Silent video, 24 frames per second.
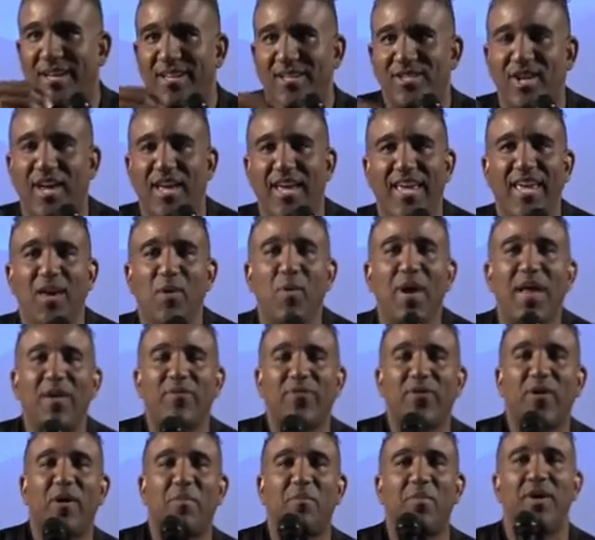So he went
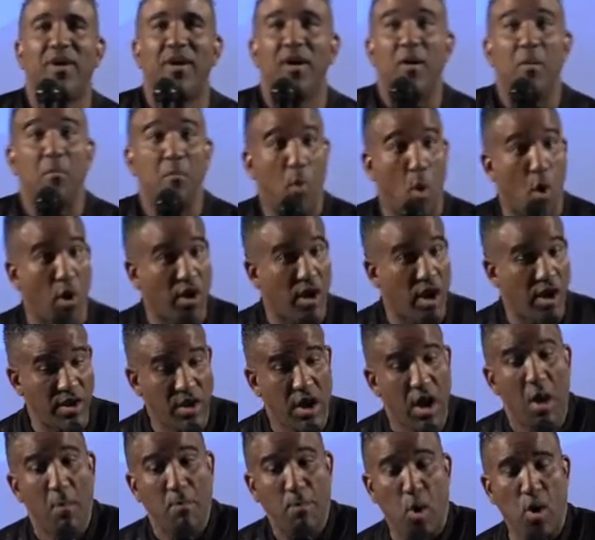from Morgan
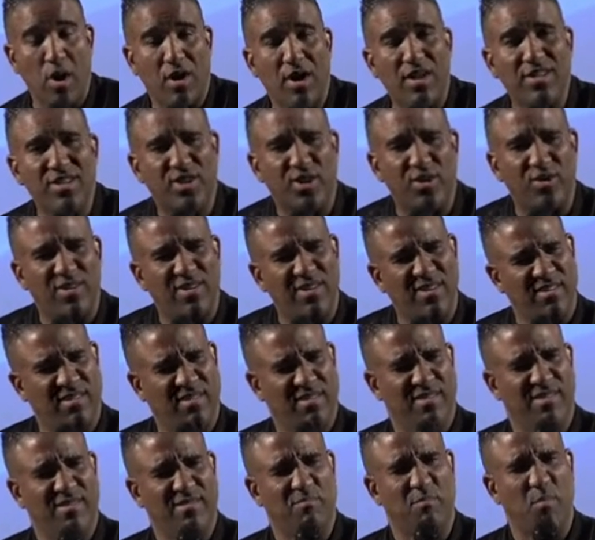to
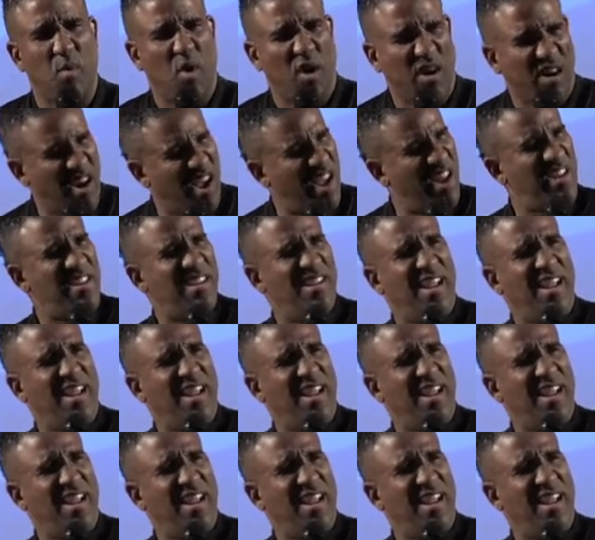Morgan?